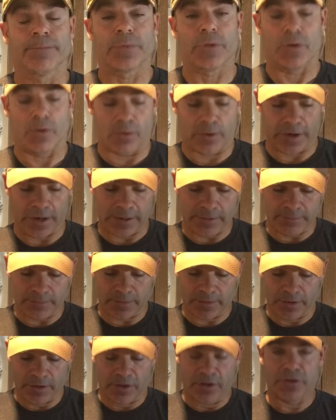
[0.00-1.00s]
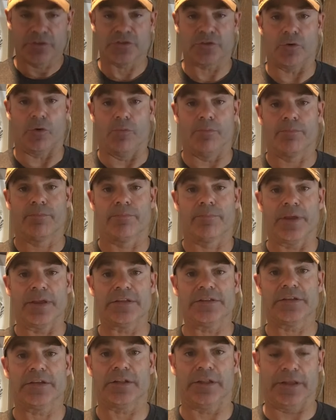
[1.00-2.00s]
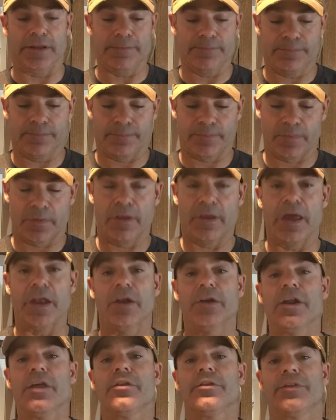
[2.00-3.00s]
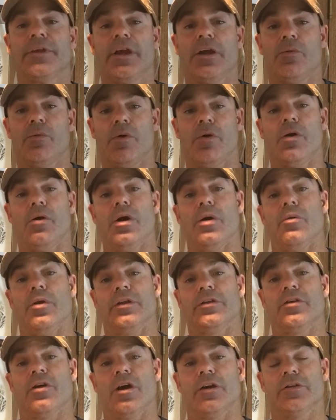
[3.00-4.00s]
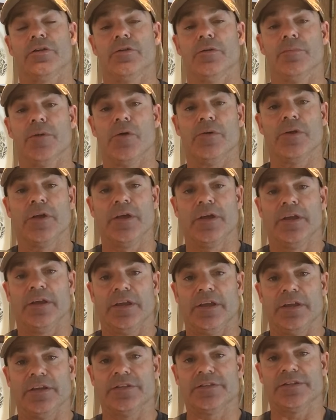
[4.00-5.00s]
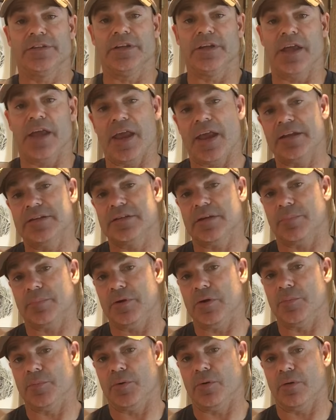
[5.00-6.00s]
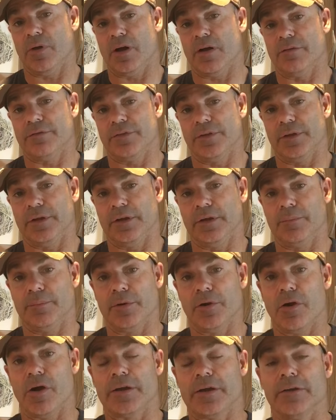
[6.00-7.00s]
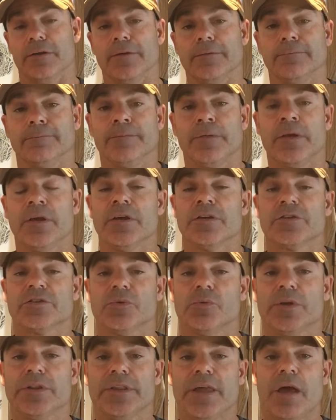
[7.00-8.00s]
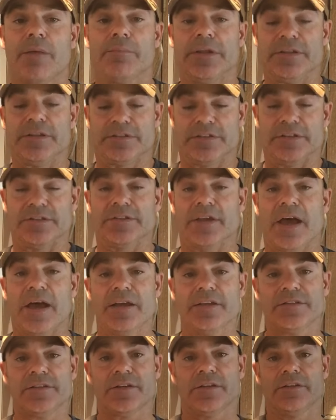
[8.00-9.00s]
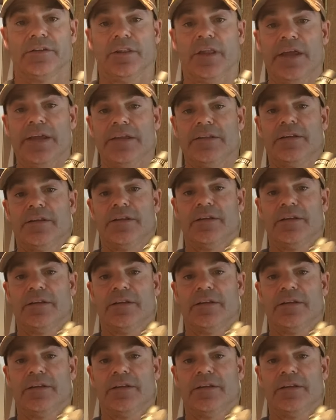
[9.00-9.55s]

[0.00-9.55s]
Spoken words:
Okay, so basically, and another thing I want to talk to you about is the exit pupil of the binocular. So what that means is, as light